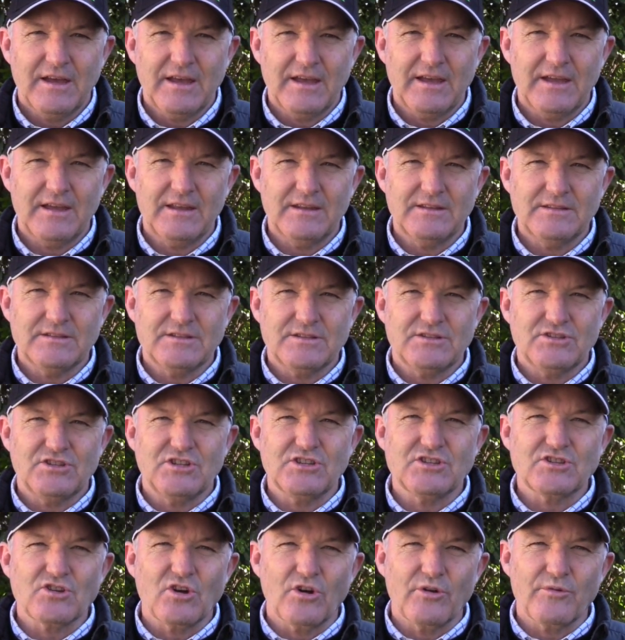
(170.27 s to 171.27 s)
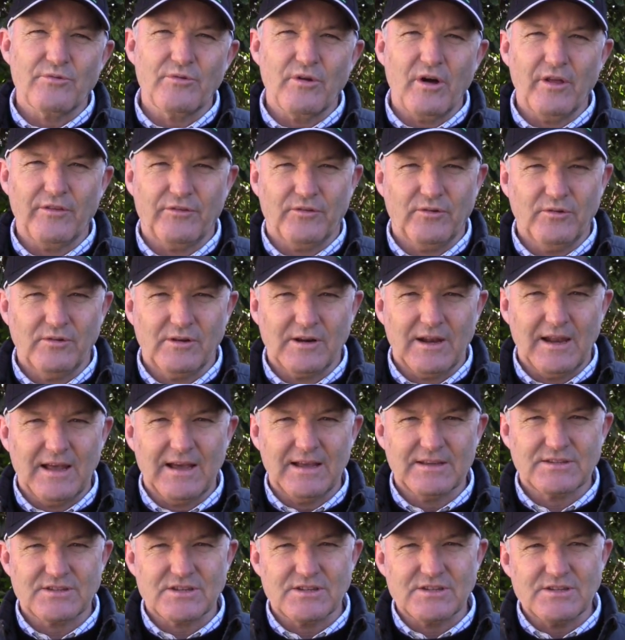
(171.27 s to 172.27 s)
and she's gone right through
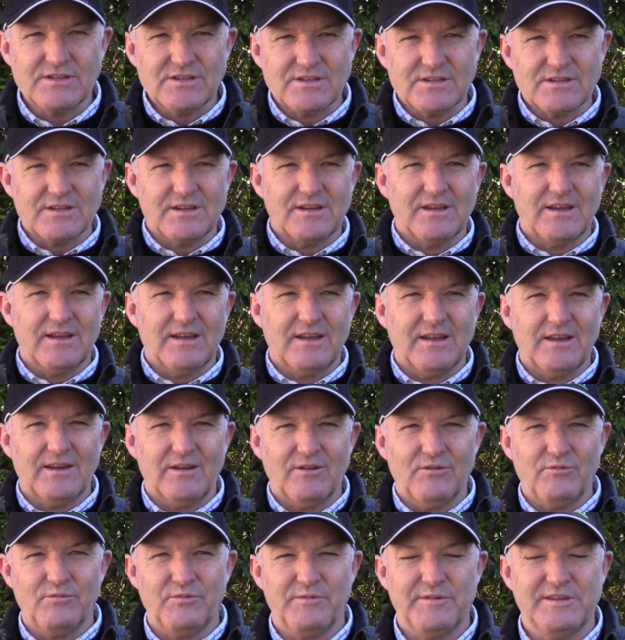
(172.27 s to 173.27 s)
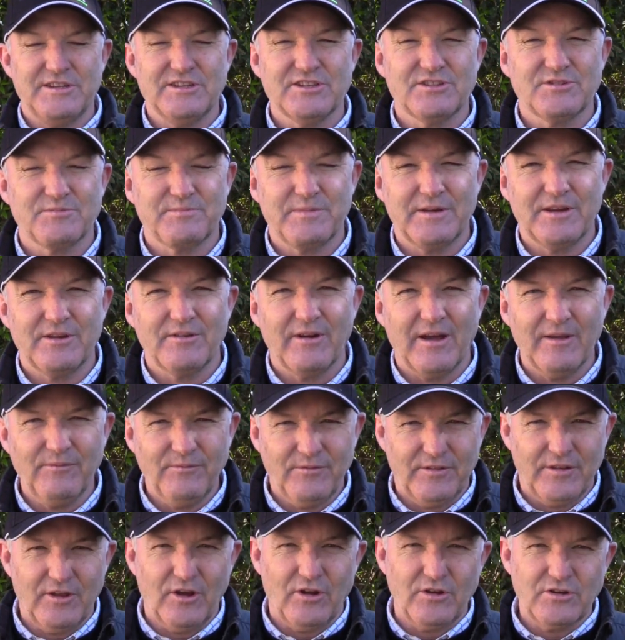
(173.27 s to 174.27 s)
classes, and it would just be
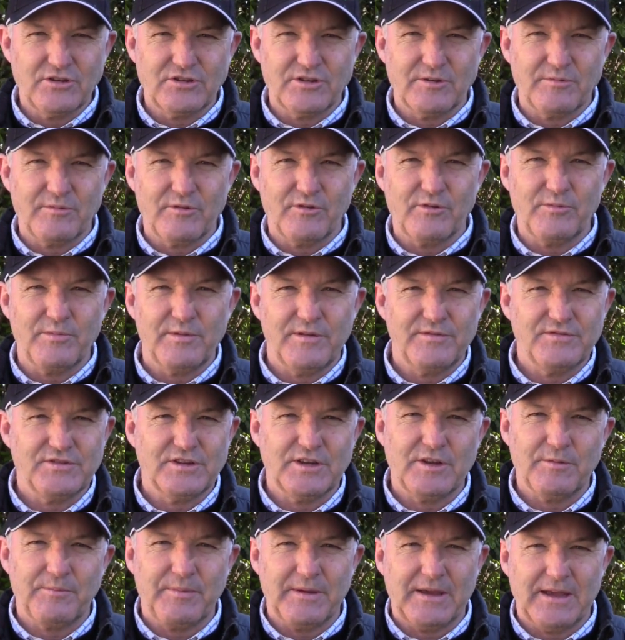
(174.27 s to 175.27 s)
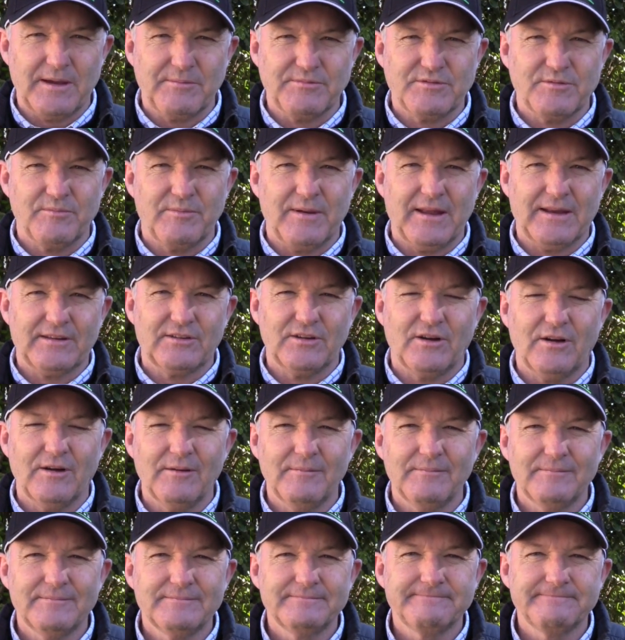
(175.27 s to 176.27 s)
great for the ownership group if she could pick up some black type.